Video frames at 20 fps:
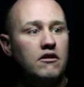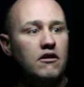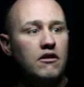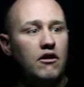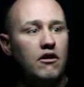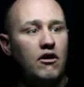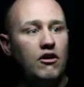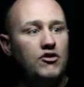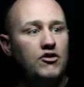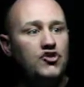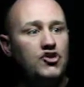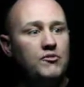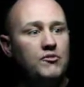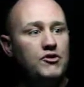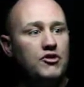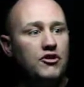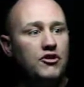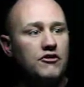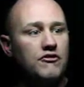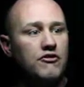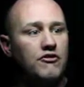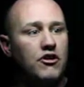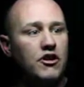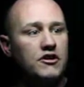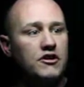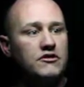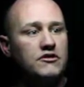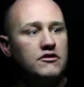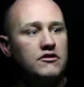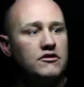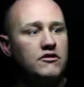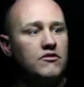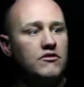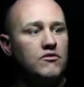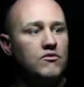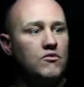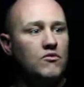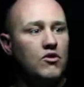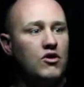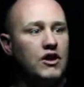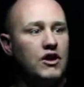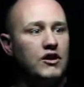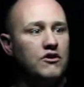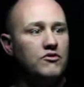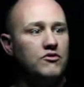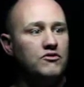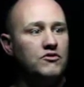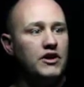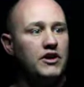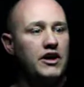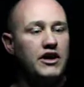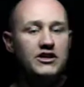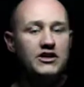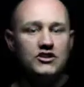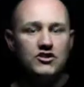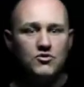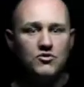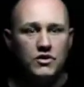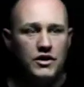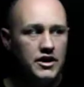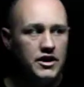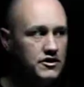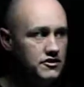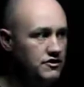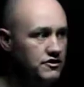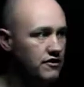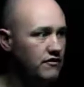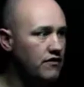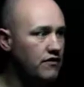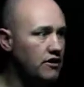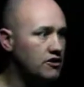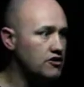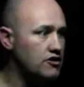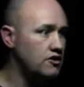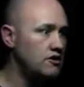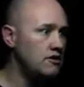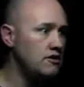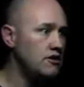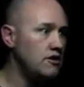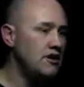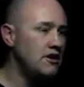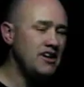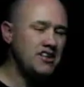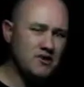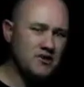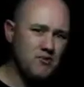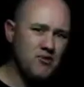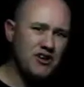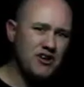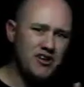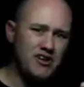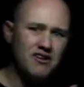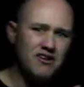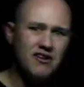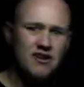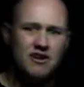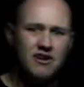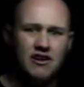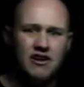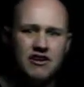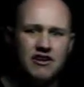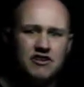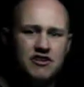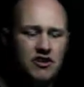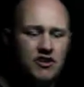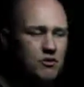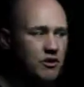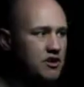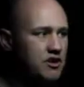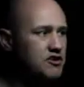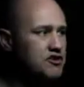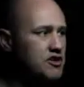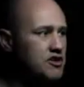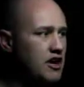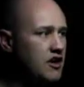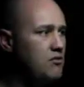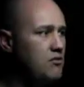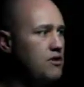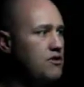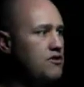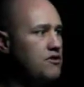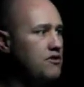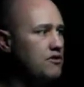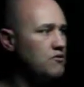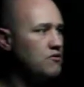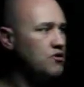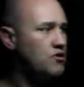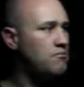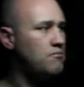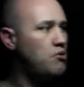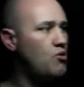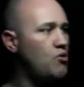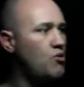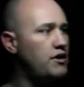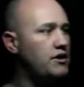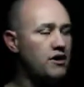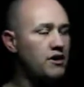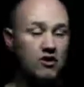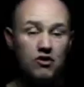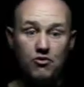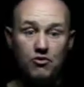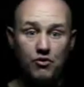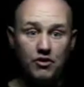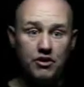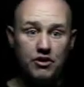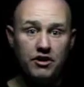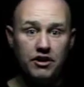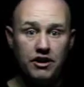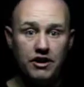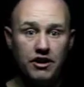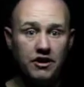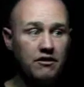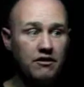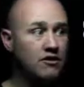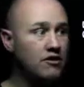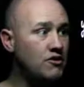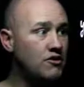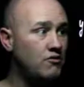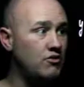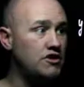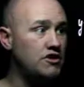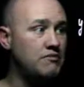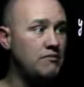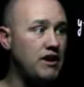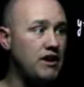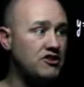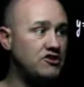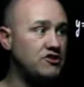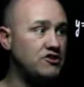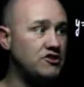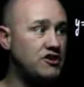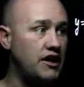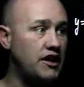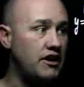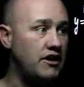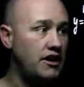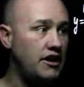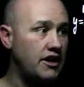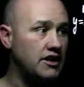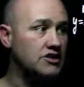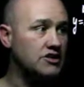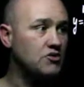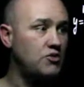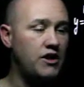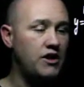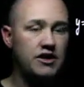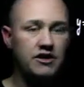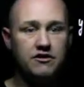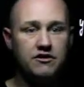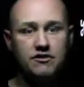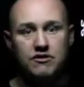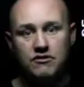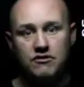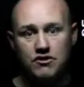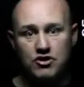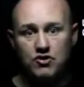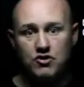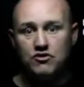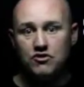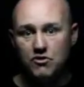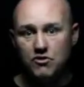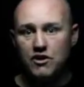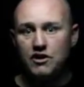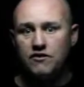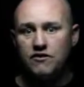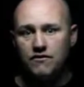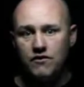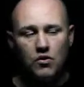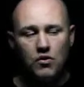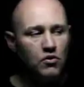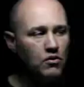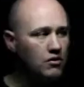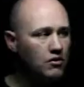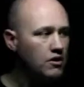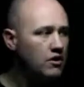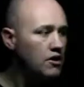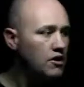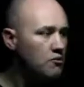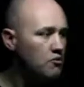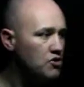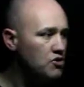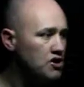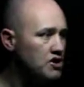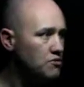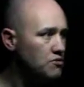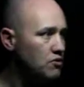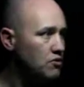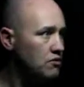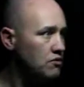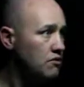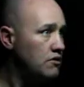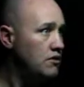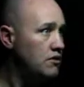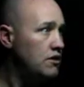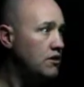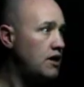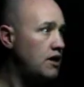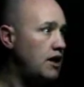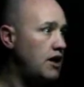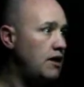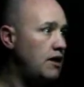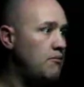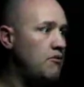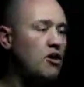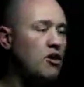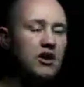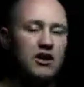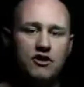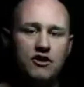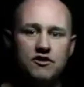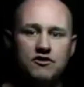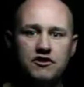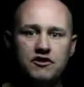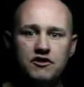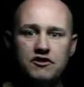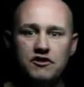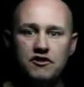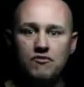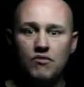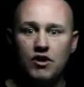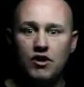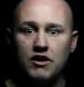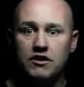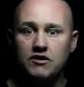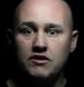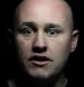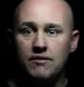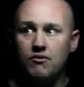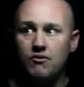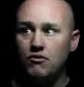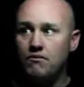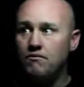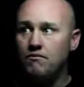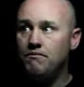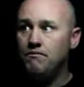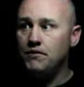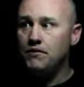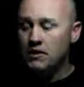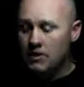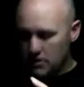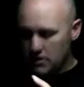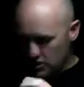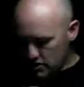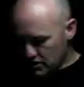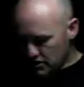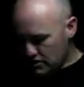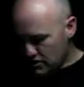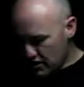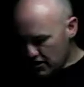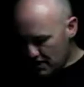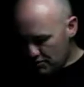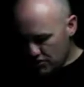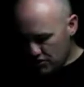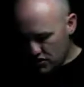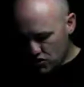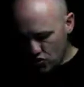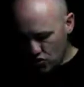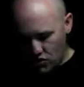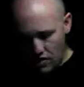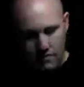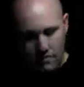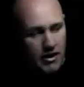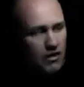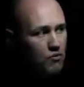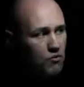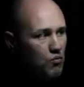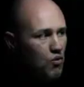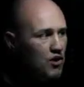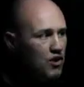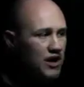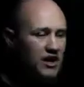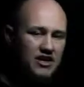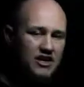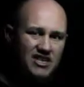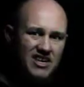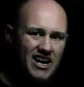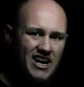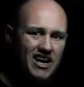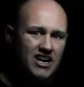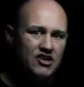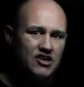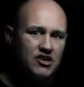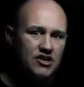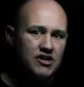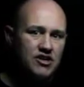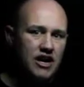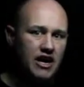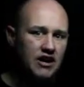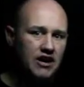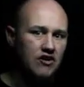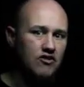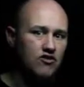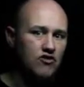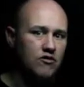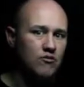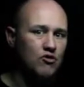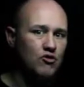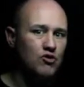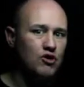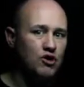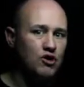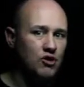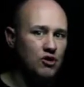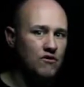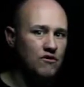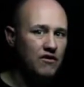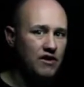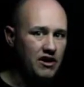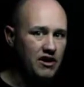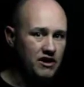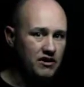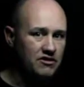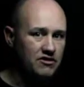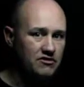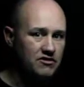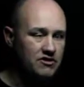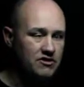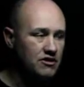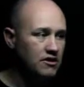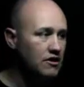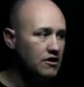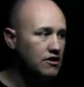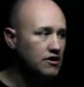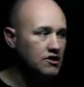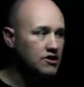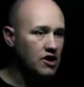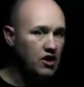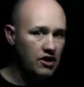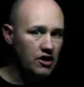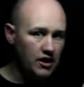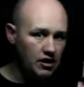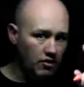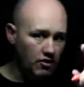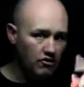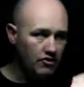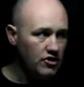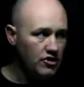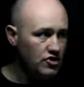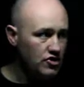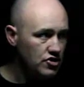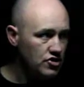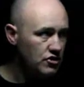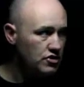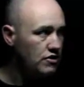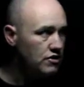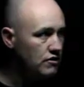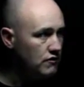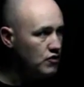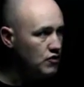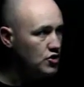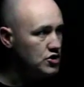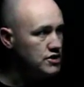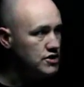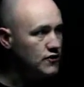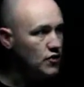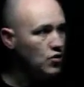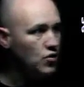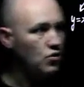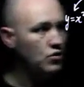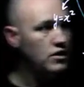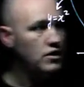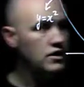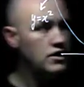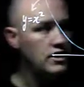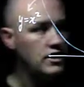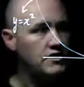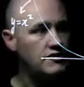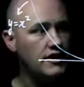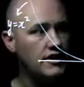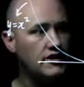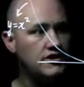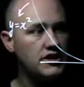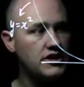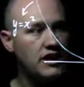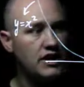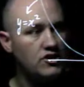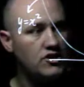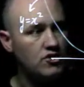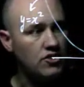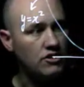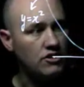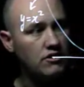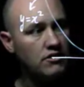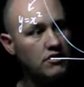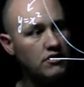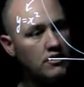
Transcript: I'll assume you got it right. Y equals x squared is this function. It's a pretty easy one to start with. I've got a point, a coordinate here, which matches that x squared is 2 squared is 4 principle. I'm going to use this as my example. So let's start by talking about what a tangent and a normal curve is. So in orange, first of all, is our tangent.